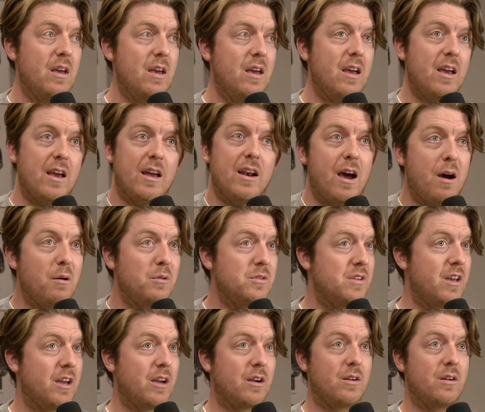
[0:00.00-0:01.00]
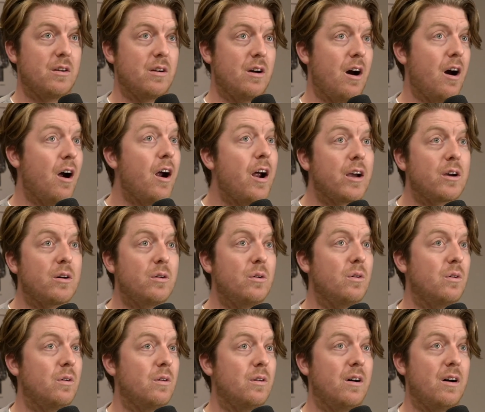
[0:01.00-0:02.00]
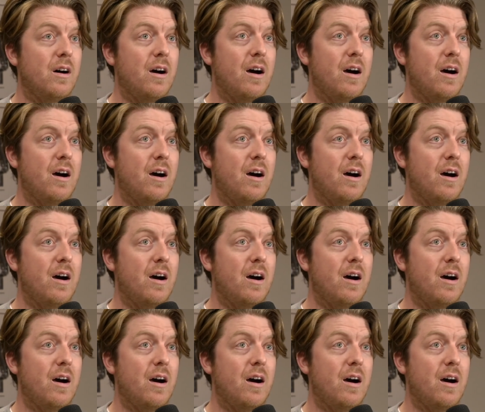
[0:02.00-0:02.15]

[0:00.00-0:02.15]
And I was like, all right, cool.